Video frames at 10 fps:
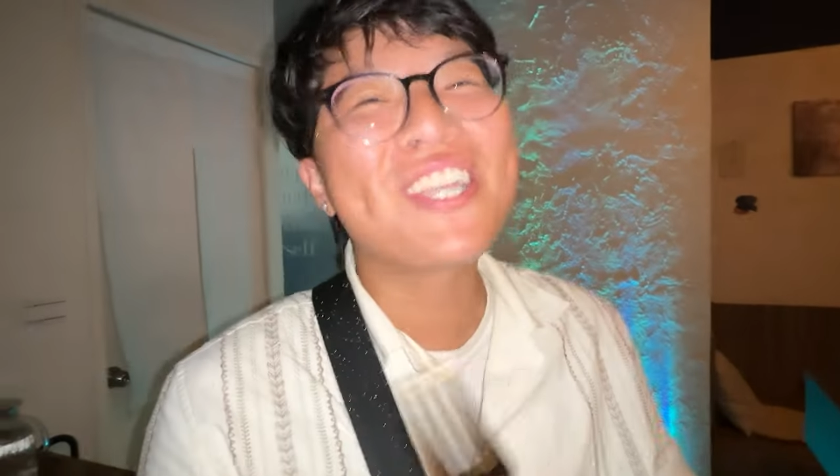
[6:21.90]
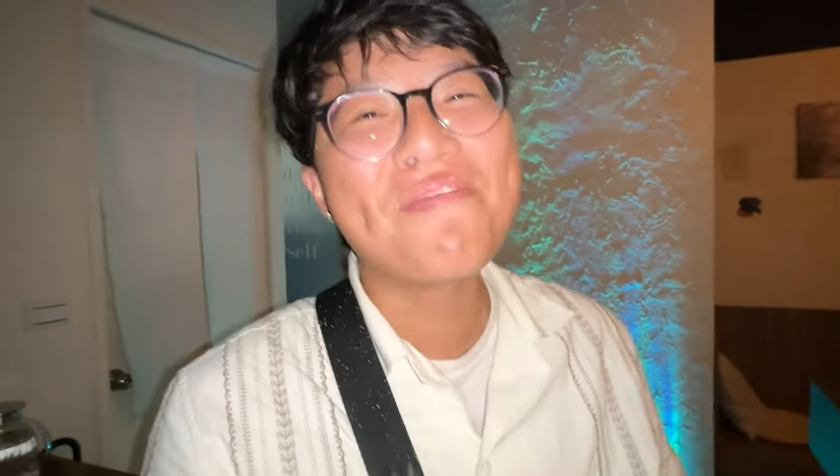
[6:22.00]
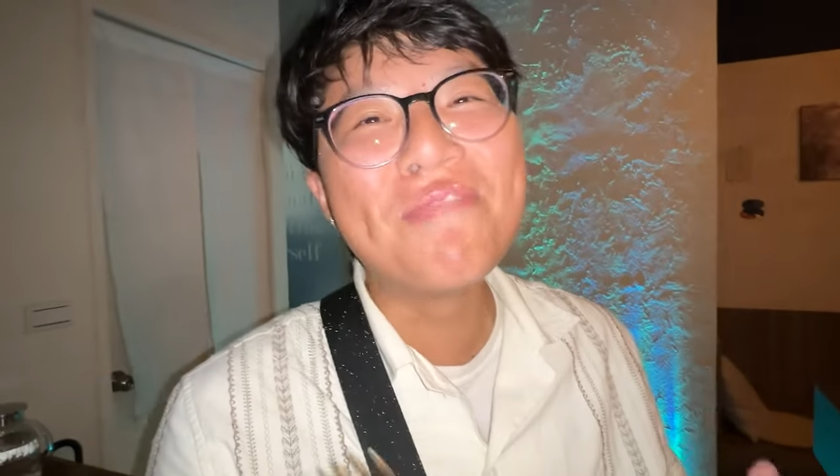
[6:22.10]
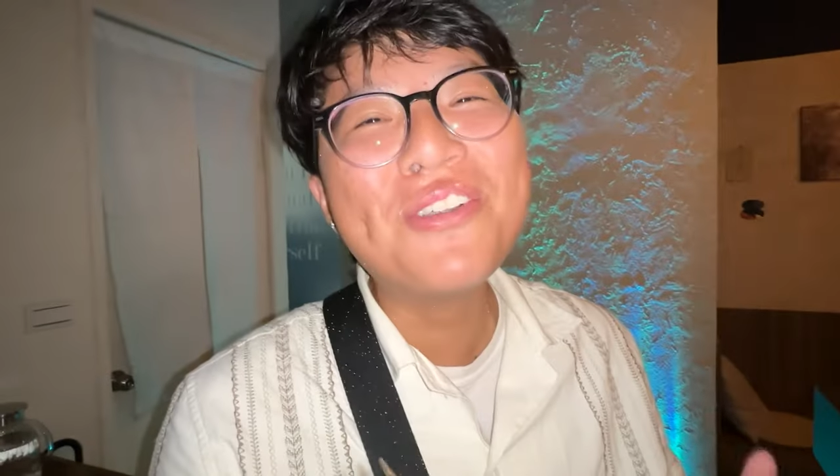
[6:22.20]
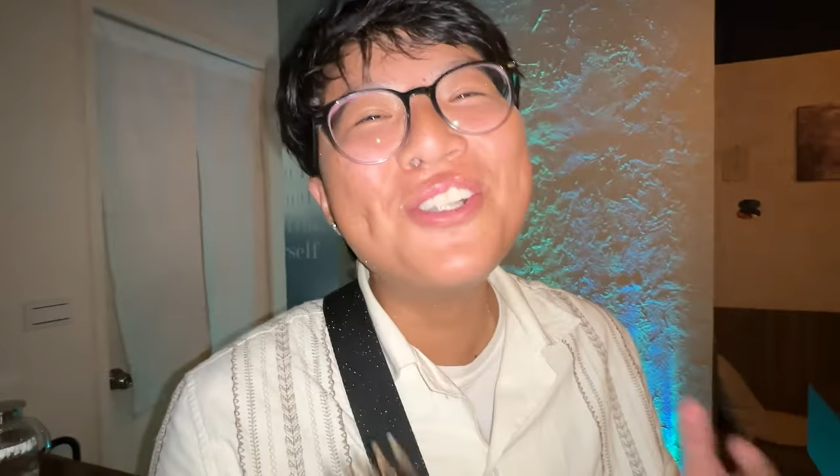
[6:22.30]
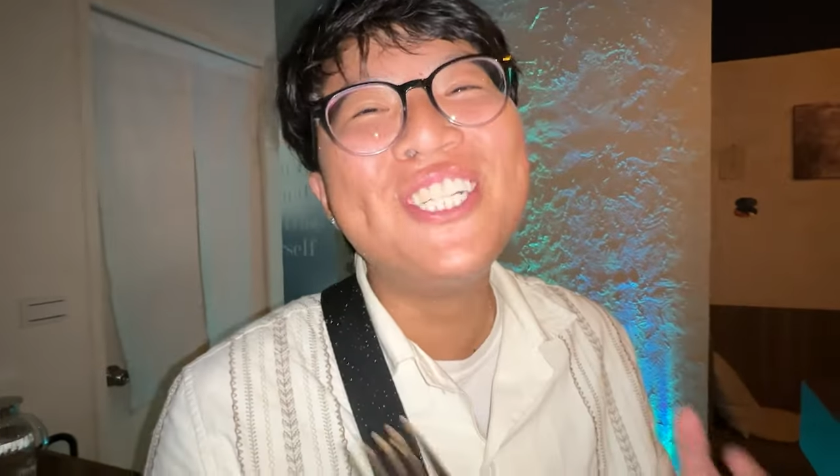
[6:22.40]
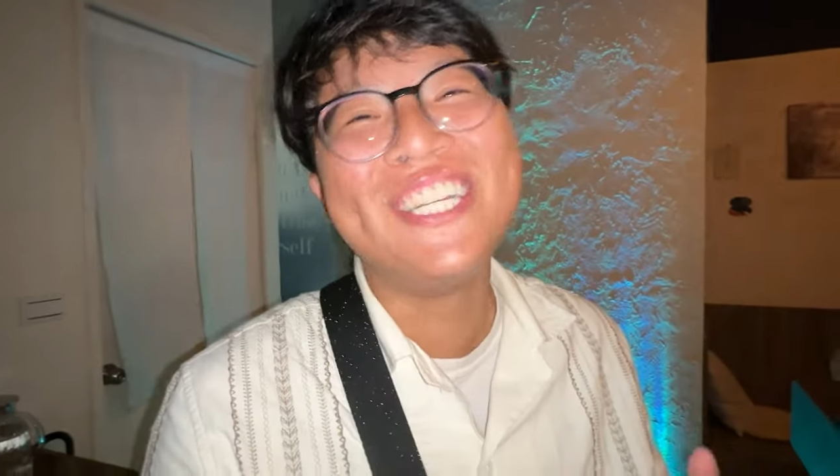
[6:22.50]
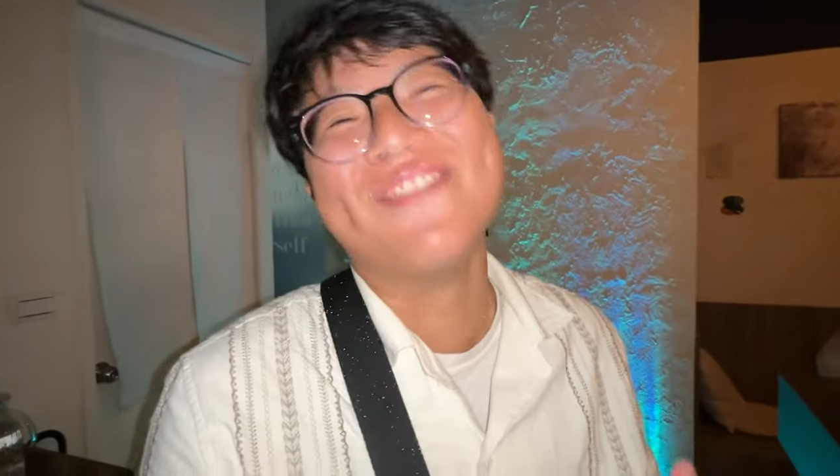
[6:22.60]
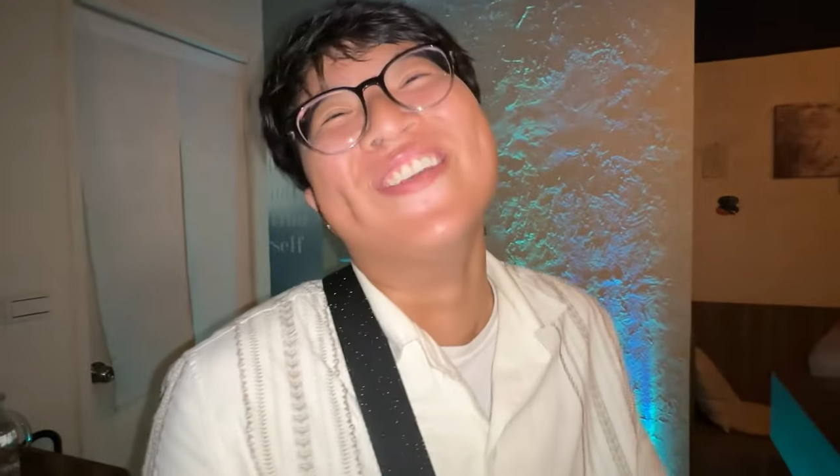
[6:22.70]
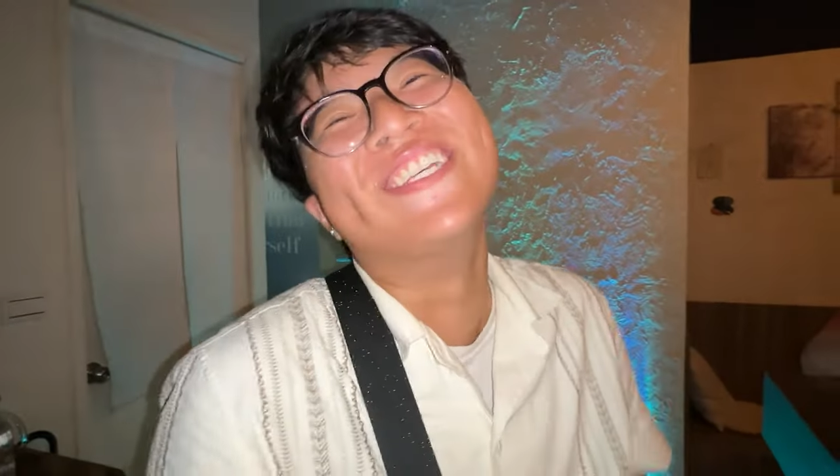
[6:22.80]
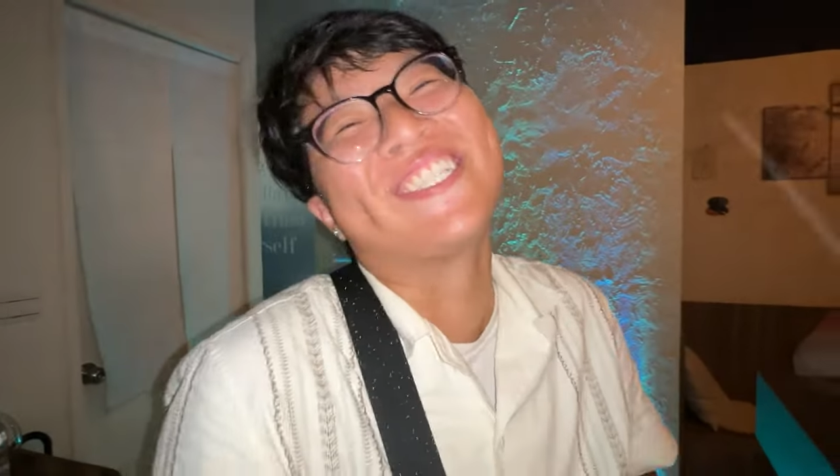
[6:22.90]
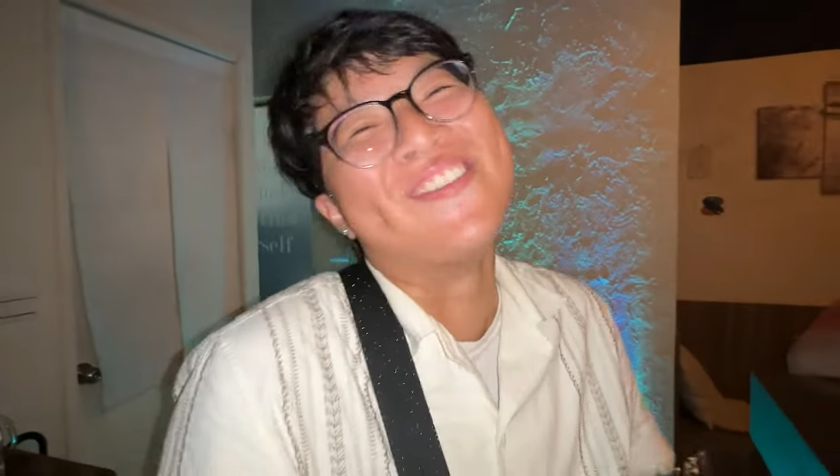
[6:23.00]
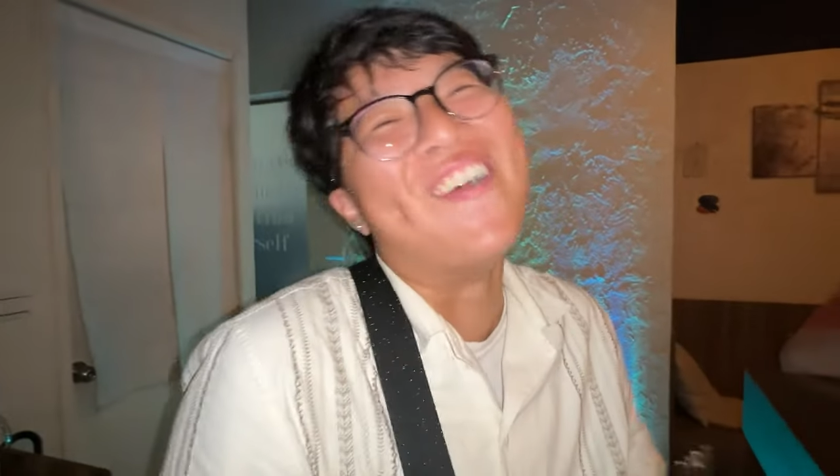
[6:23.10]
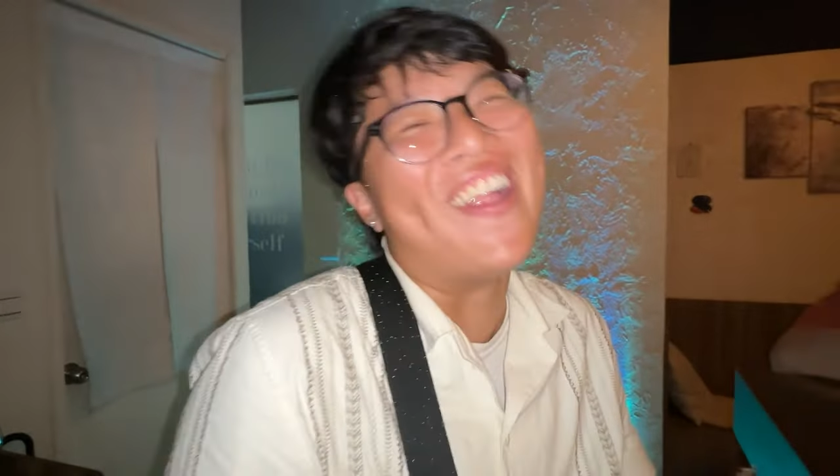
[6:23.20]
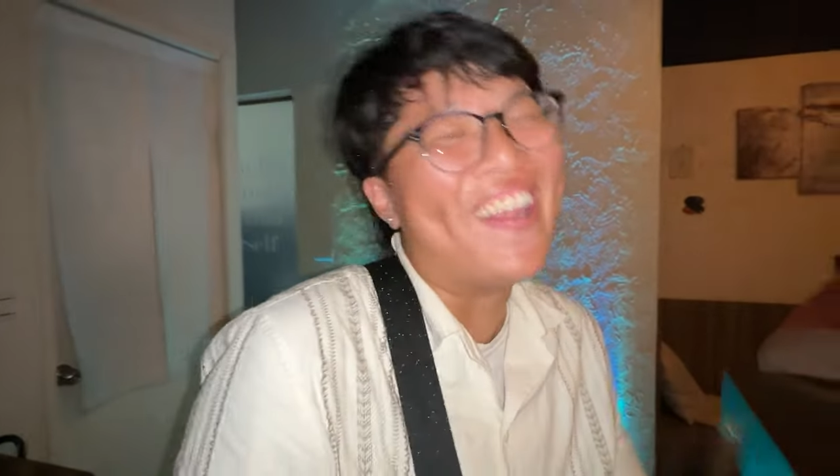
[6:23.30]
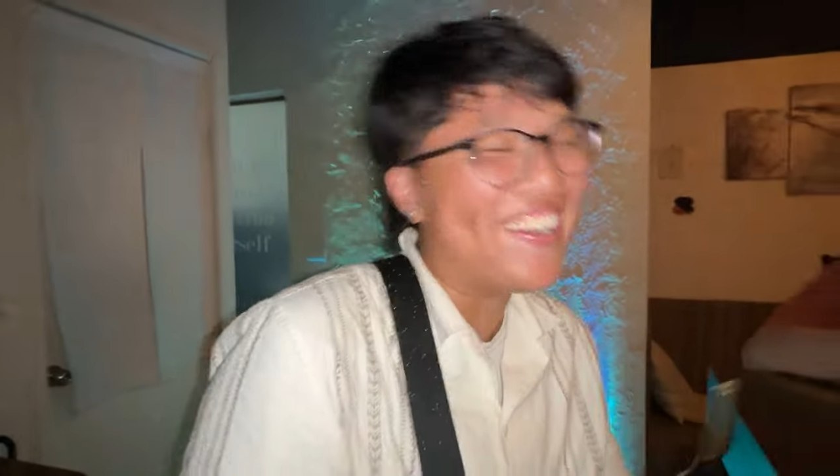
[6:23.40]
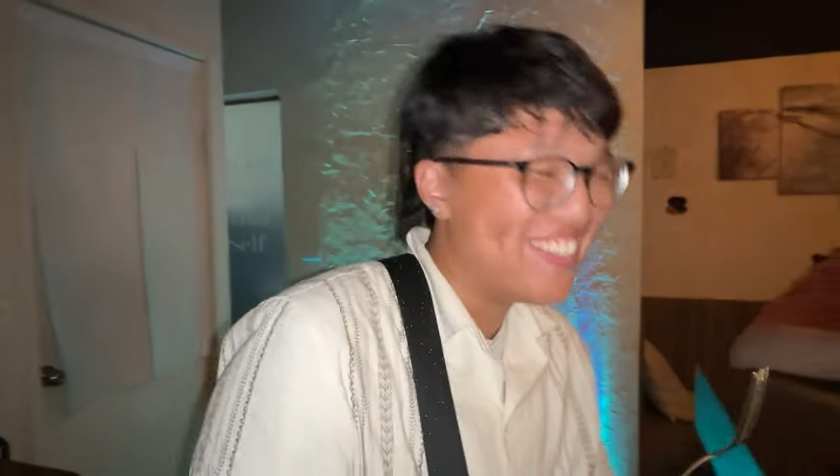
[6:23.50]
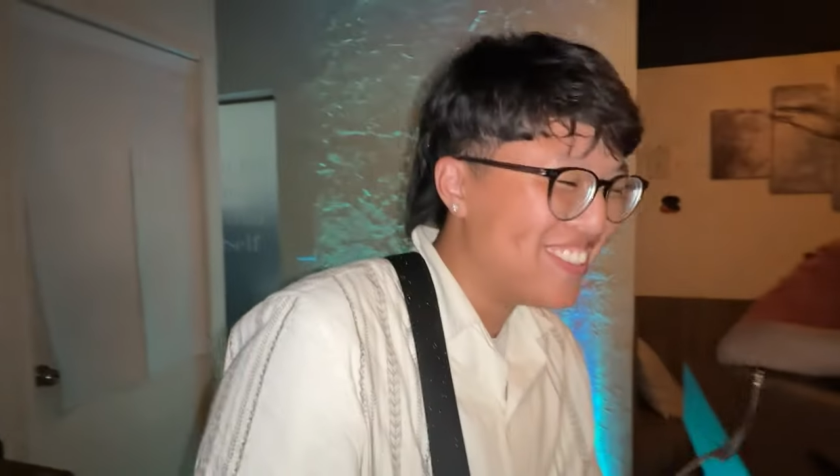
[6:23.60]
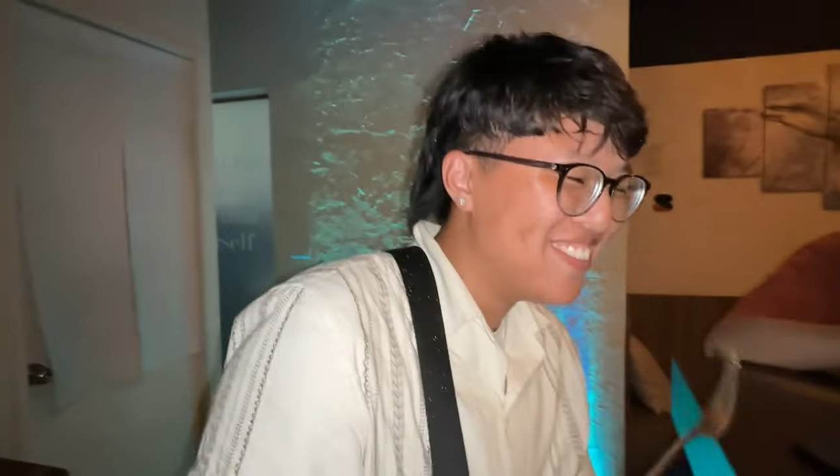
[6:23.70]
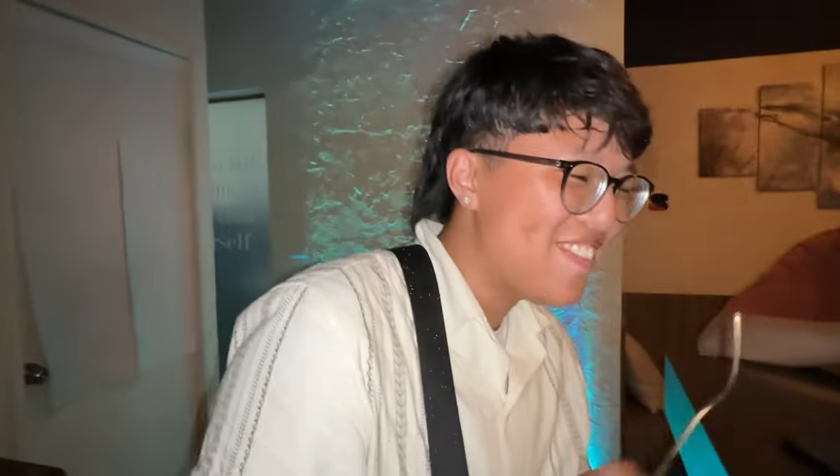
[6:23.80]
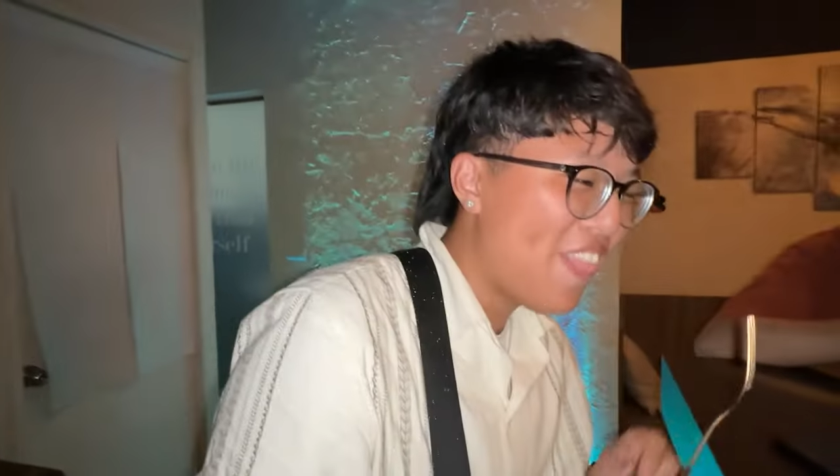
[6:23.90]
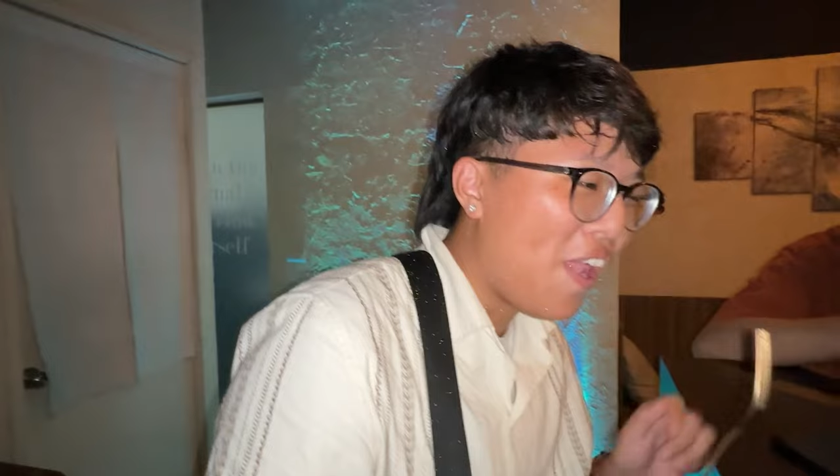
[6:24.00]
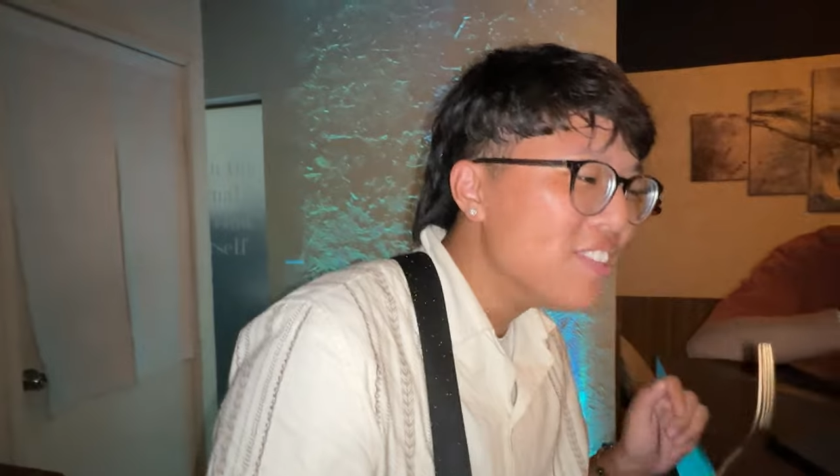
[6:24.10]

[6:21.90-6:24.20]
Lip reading: a bougie amusement park. Like carnival snacks.